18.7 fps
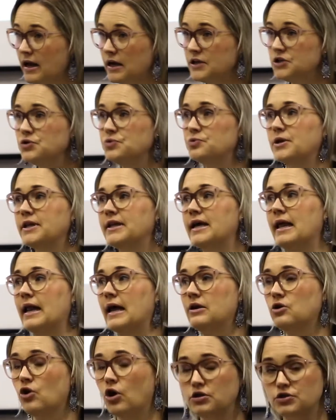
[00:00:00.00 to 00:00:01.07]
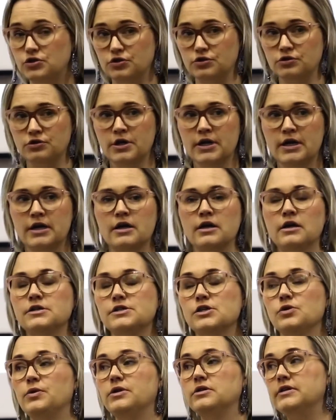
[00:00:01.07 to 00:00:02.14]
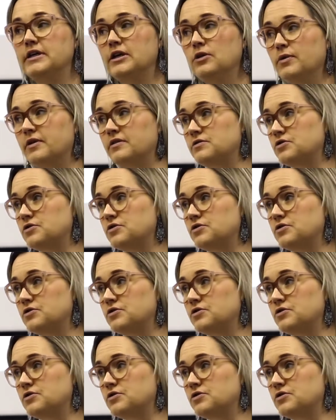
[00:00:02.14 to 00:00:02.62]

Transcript: I do and what can I not do? So we'll deal with